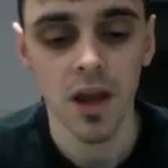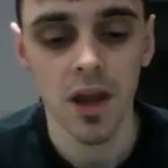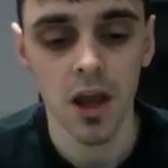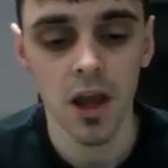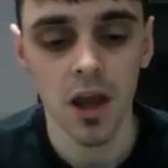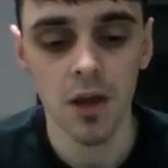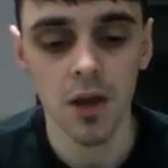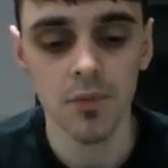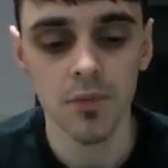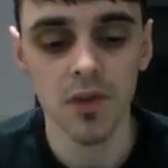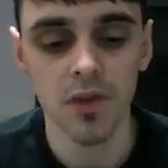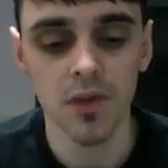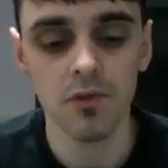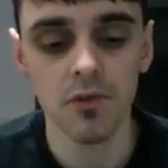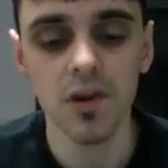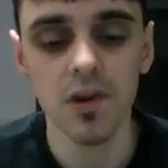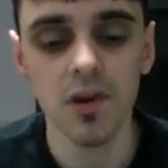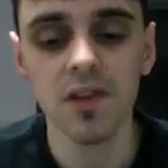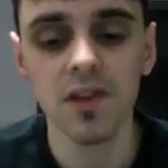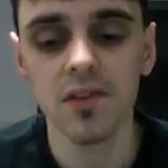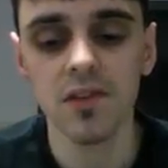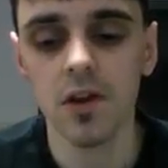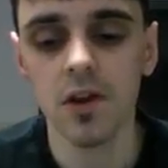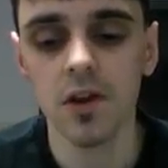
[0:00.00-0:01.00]
They're
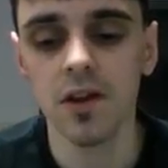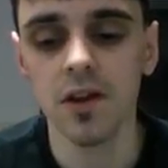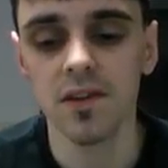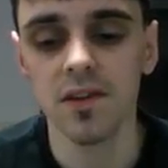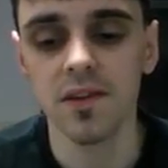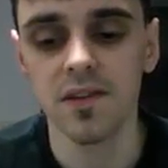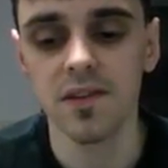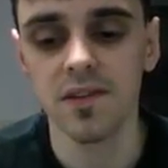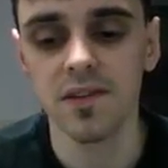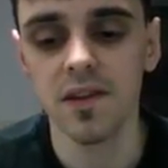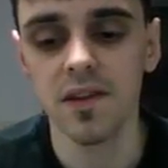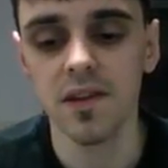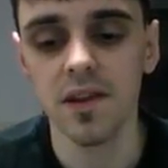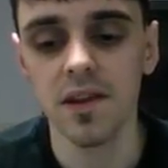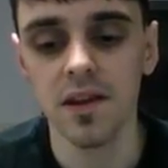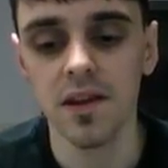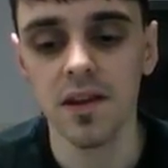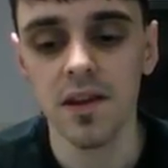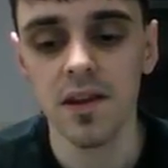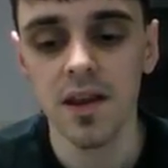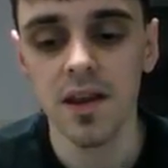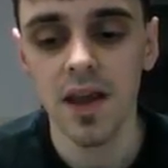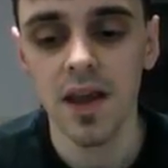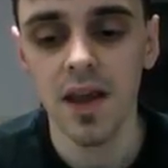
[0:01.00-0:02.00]
really starting to
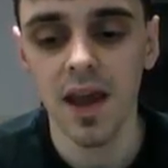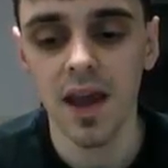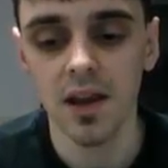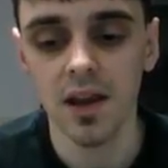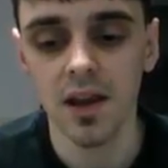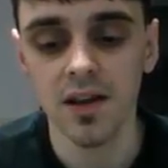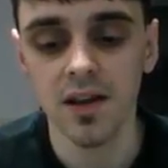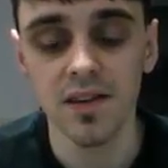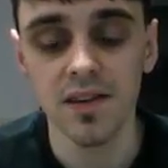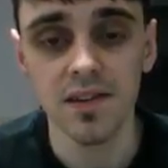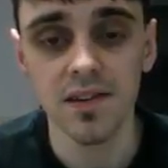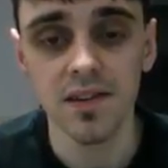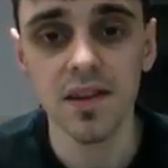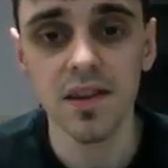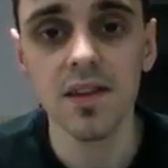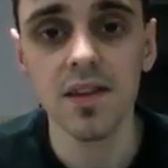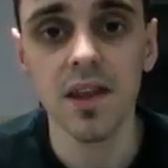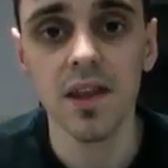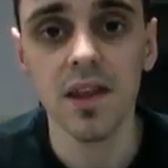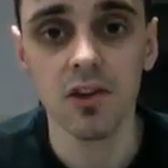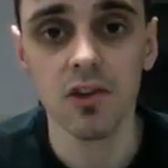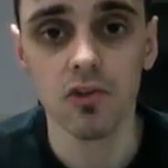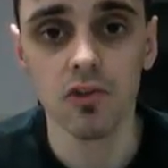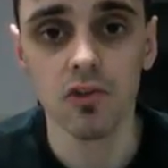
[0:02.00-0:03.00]
see, and I can see
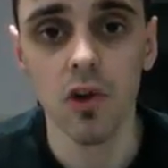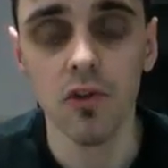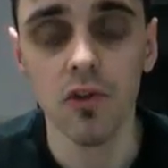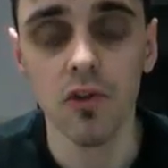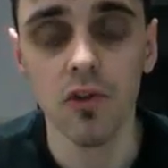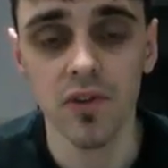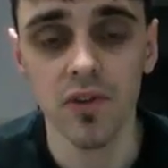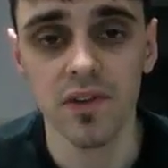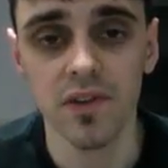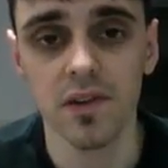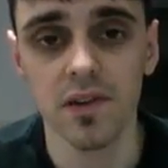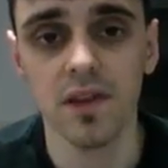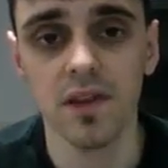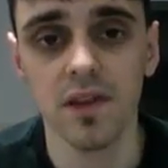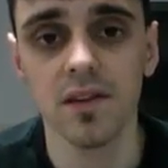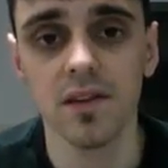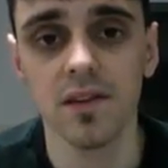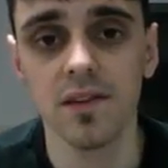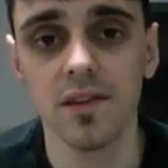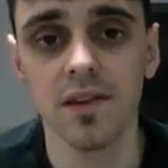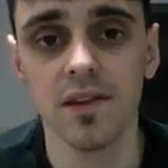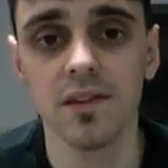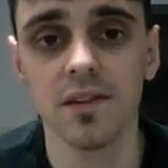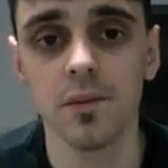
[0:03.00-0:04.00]
their growth inside the
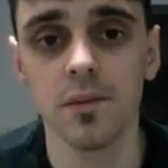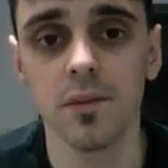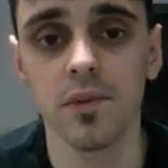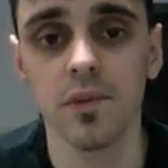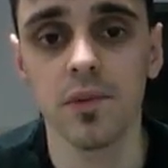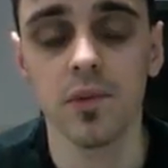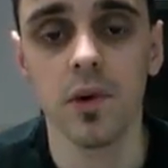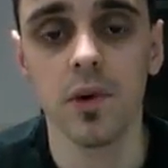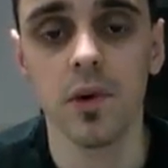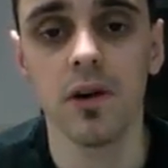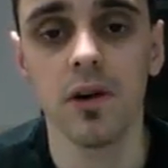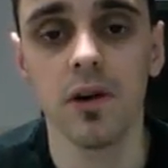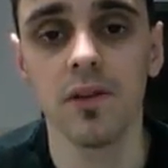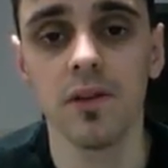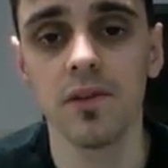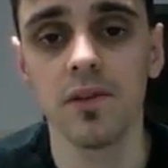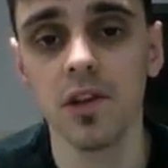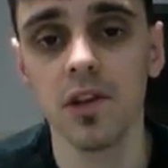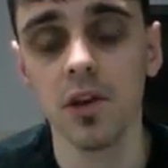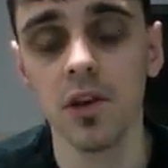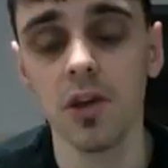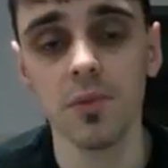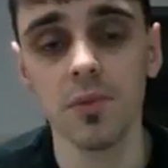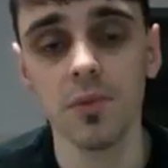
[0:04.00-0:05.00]
system as well.
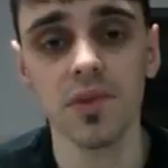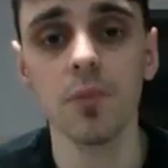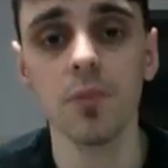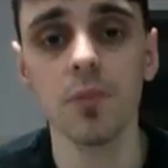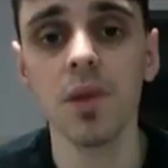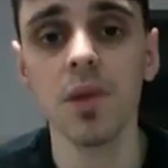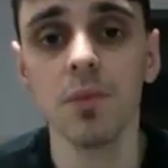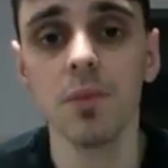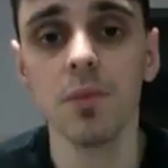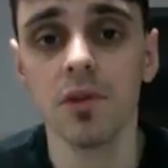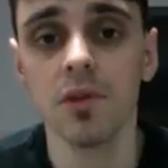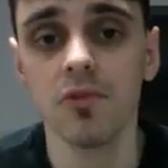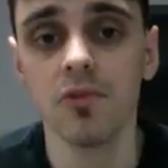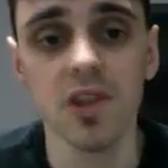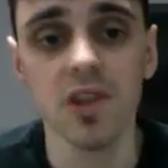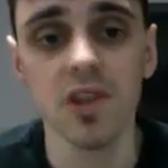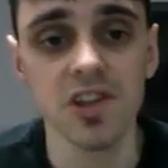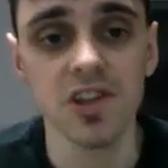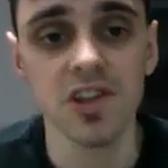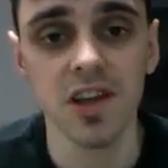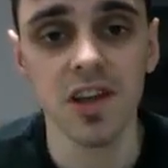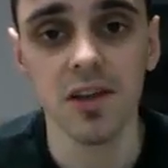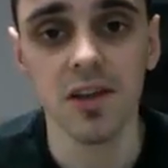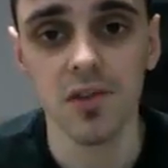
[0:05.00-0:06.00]
And some people are
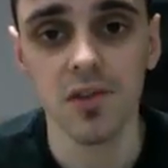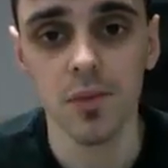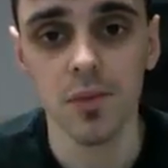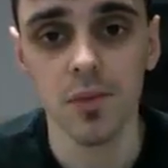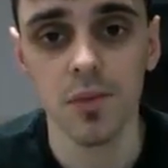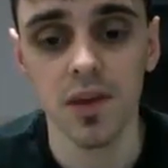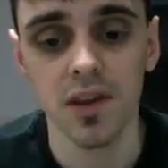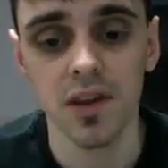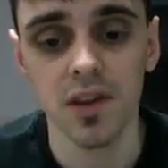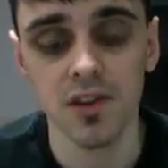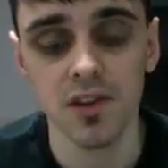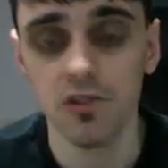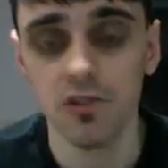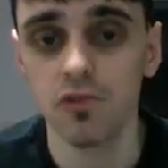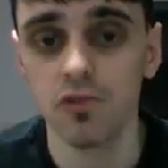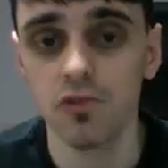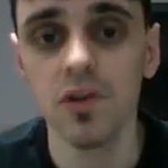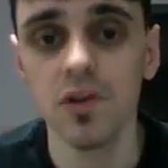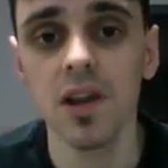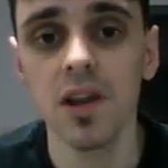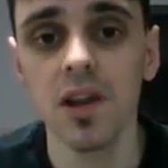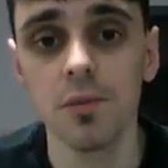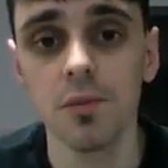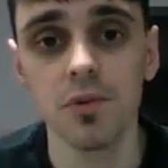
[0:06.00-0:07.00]
reaching out to me and they're just
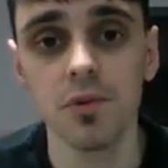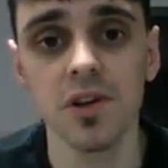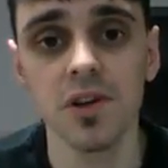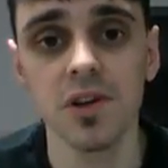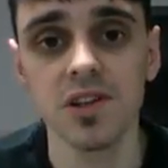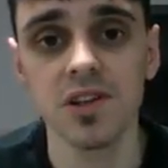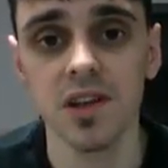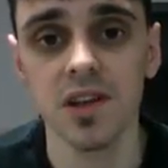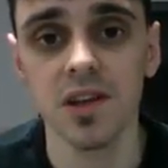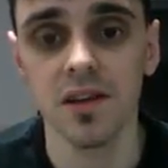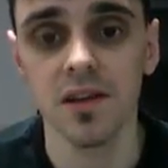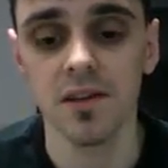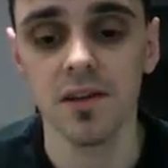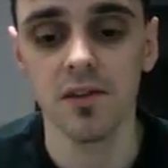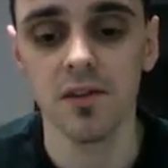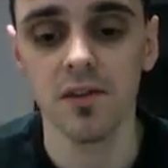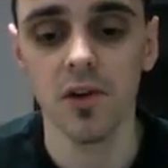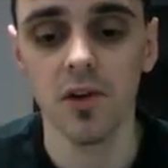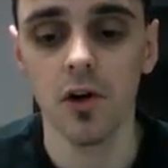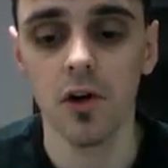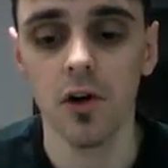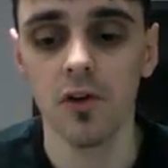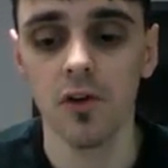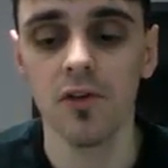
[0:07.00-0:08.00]
really
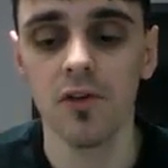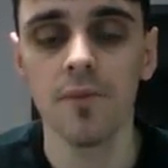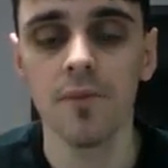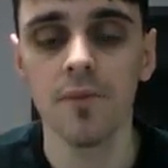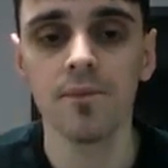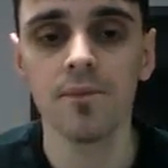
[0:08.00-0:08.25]
appreciative of